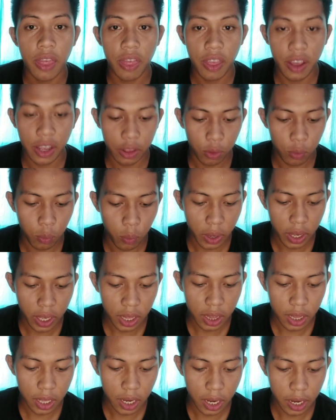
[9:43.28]
that
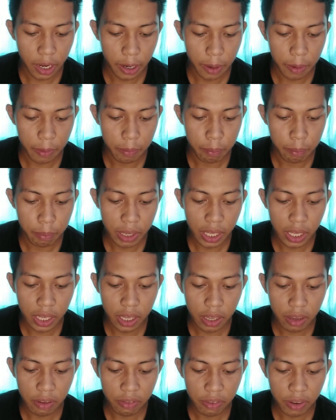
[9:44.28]
will be
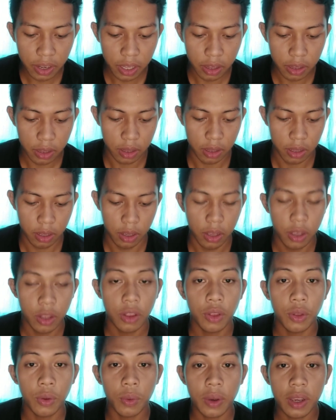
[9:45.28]
given
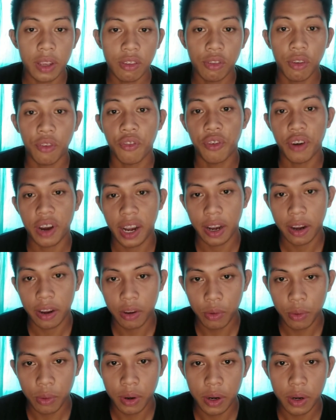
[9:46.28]
to a
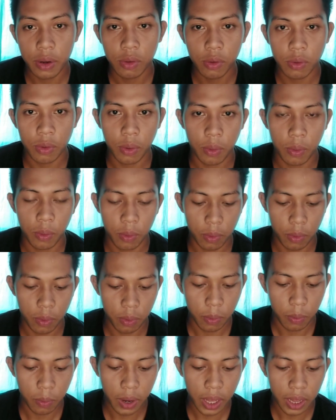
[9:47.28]
superior. So
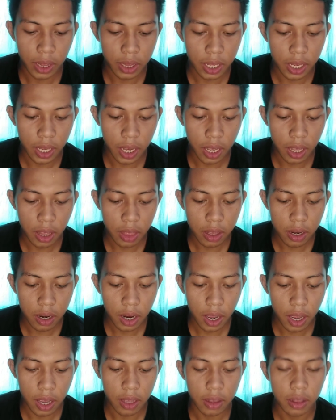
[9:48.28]
while the other
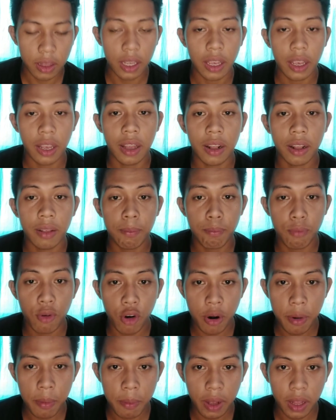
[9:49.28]
hand, the
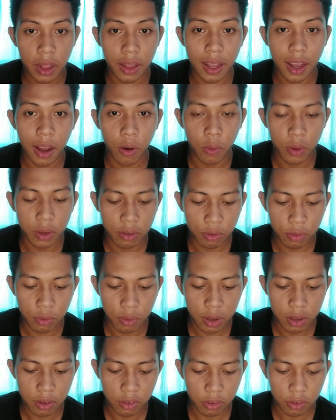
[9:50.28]
informal language
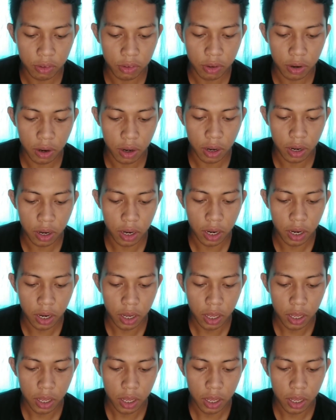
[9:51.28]
register